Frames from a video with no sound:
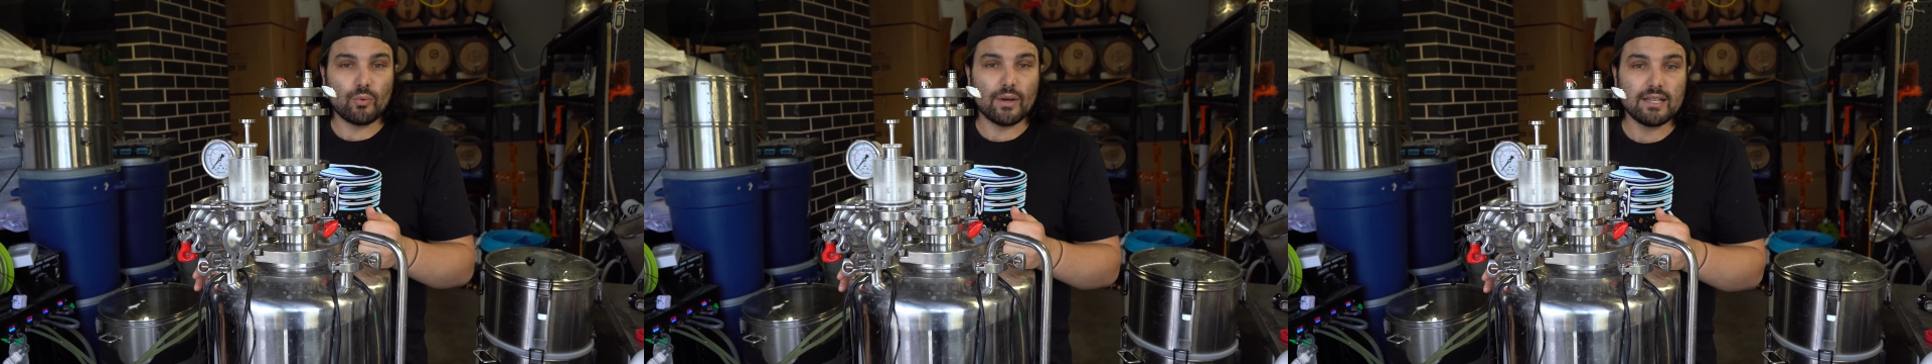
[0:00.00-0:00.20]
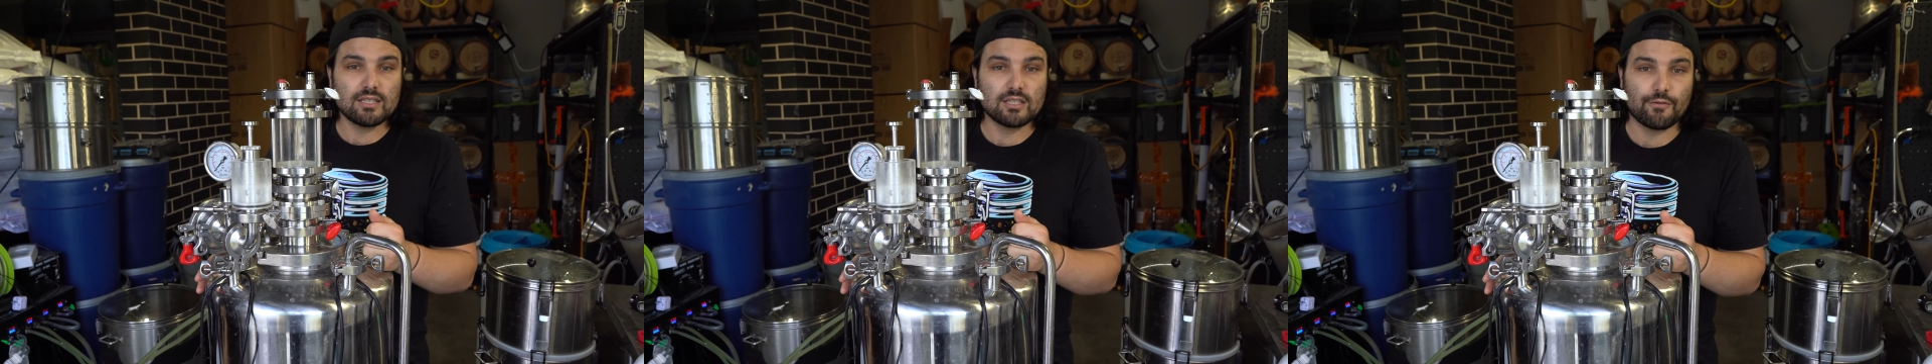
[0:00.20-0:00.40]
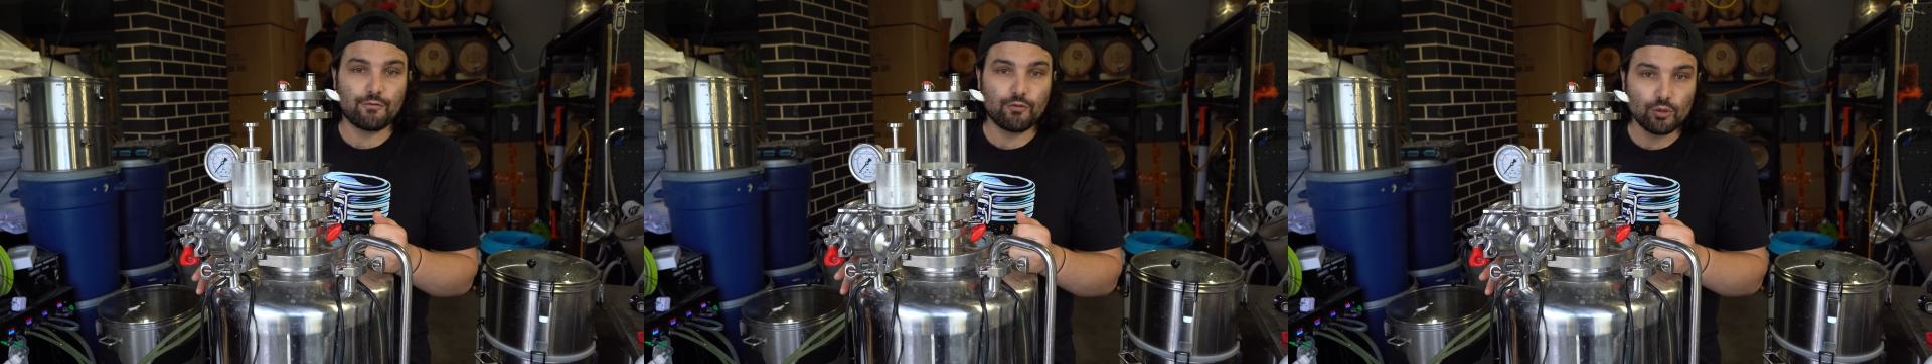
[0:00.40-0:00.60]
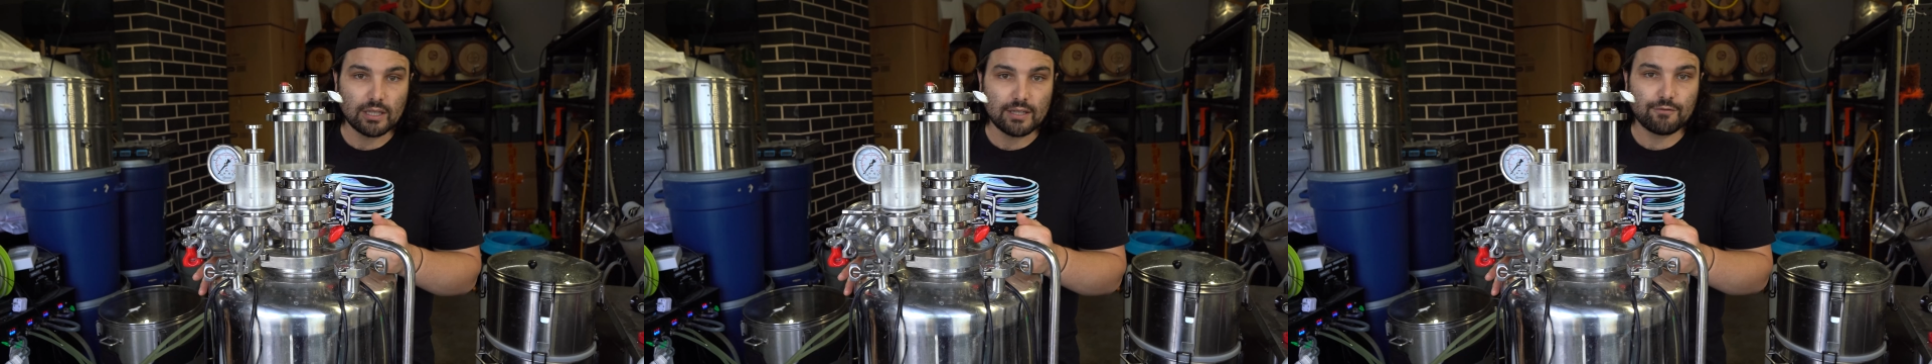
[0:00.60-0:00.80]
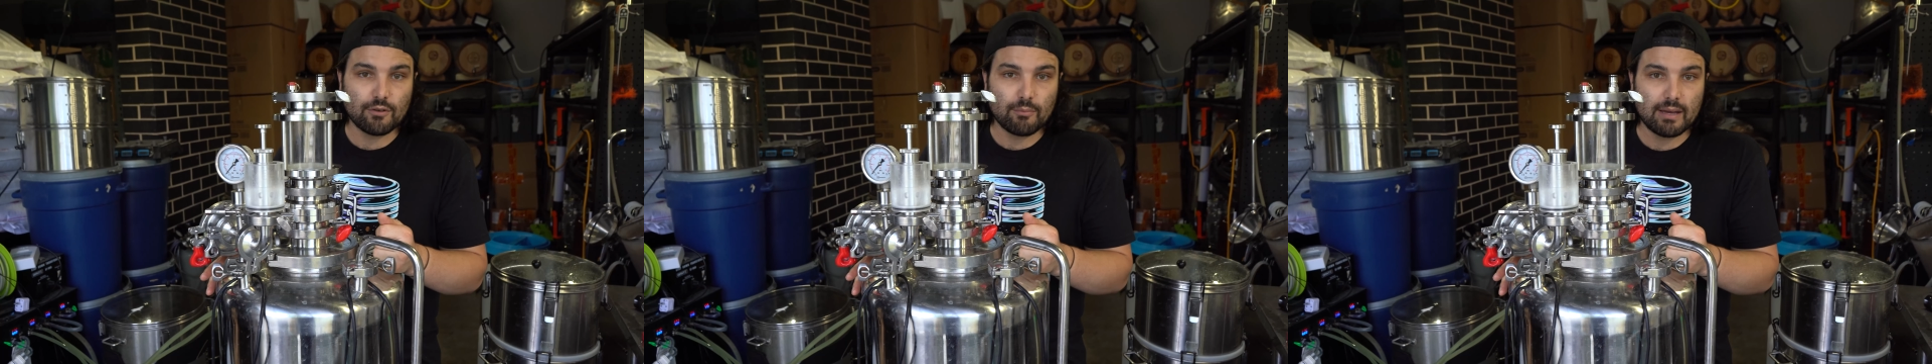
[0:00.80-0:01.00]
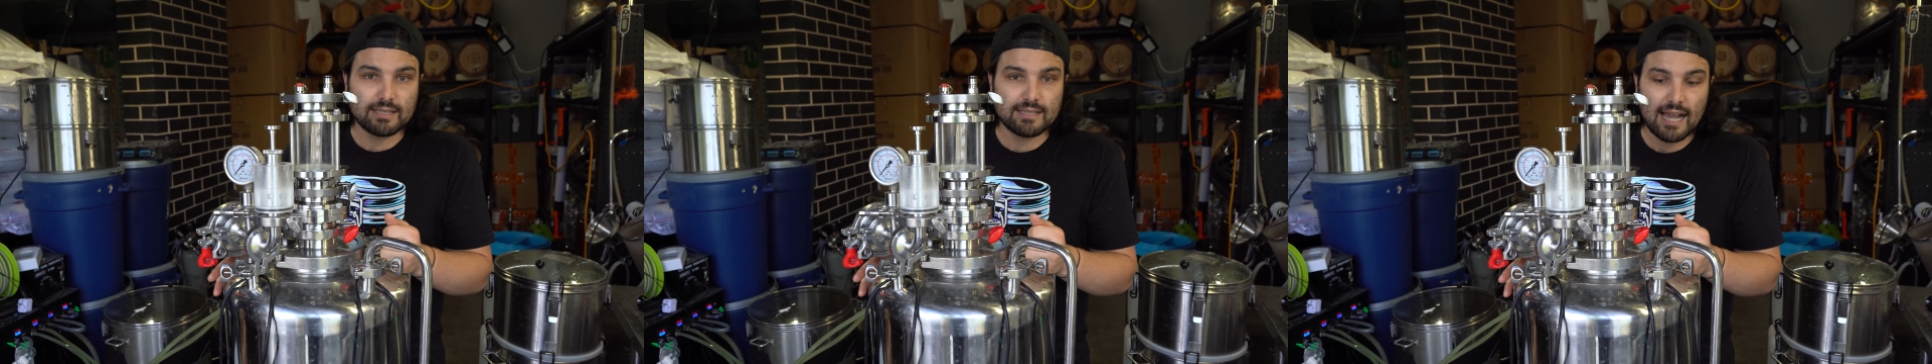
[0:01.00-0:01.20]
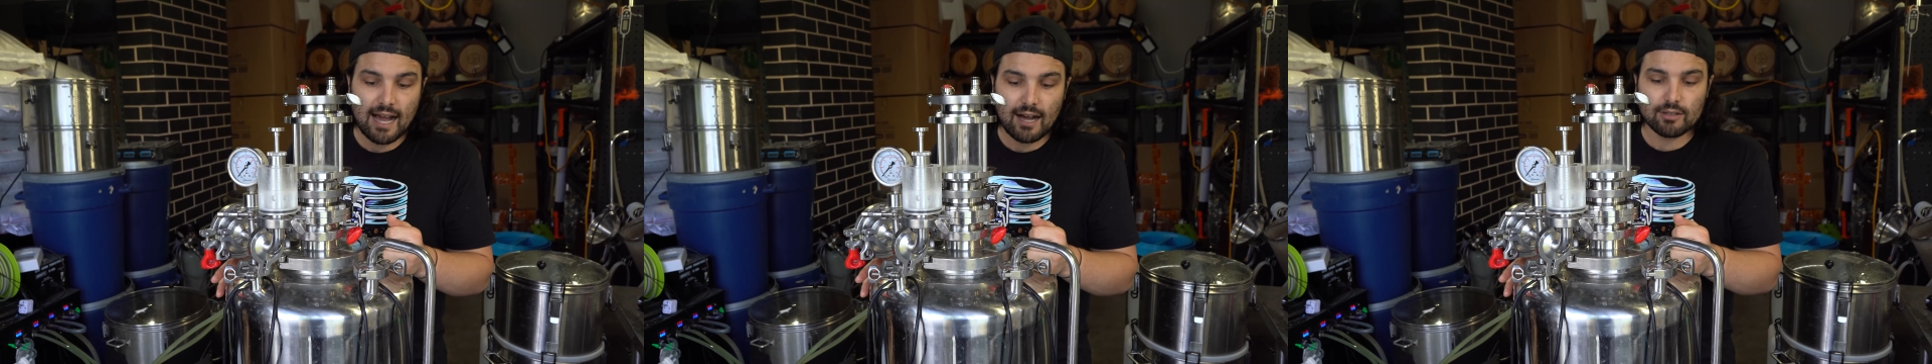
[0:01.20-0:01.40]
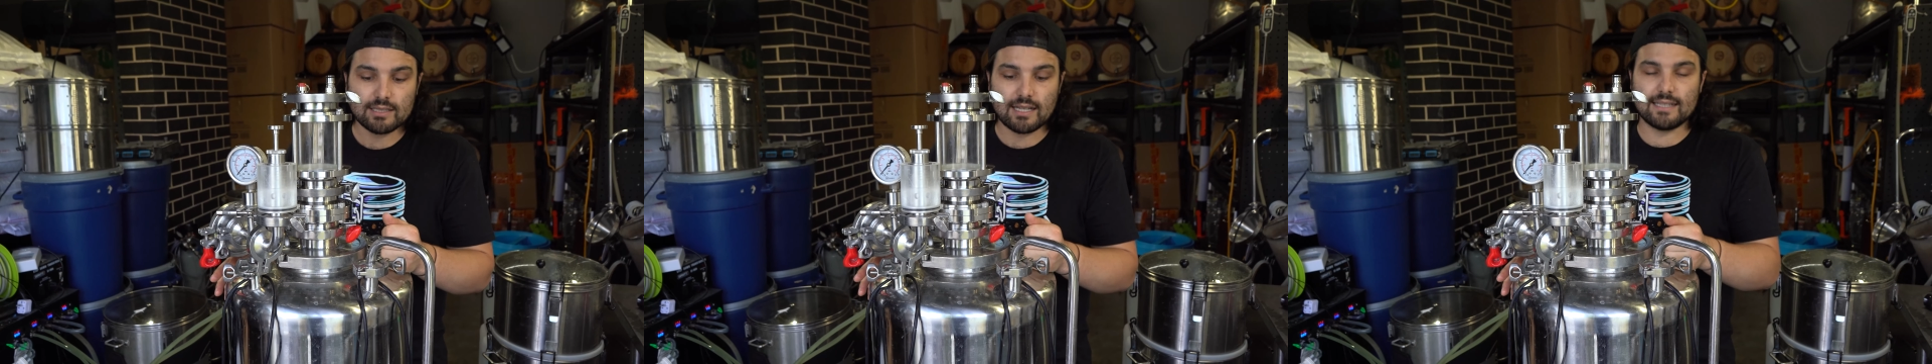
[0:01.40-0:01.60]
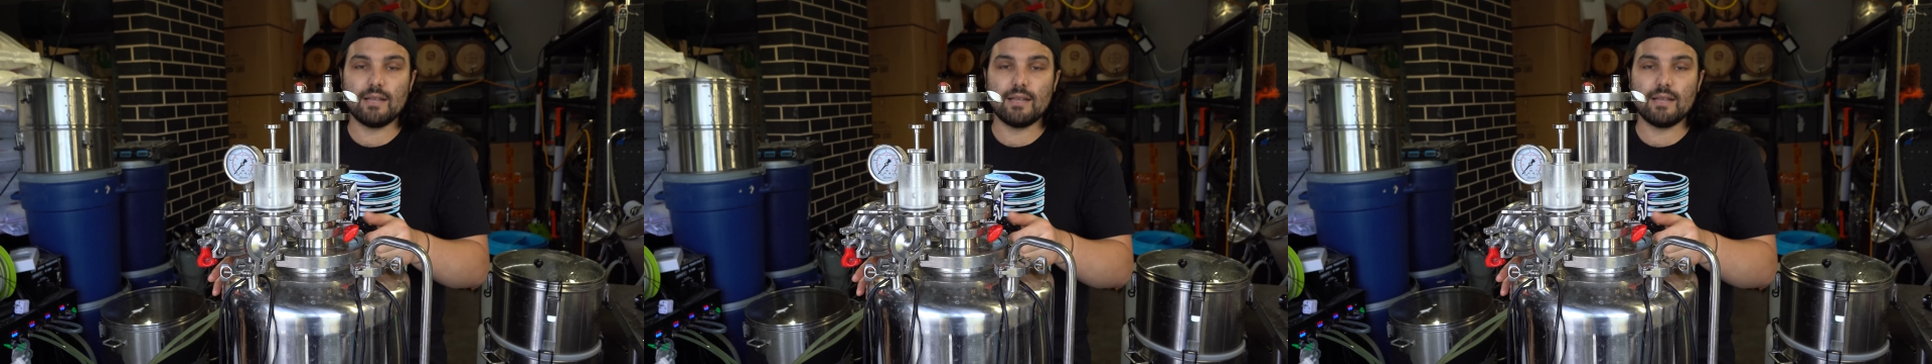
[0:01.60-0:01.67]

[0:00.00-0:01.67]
weeks to fully ferment out,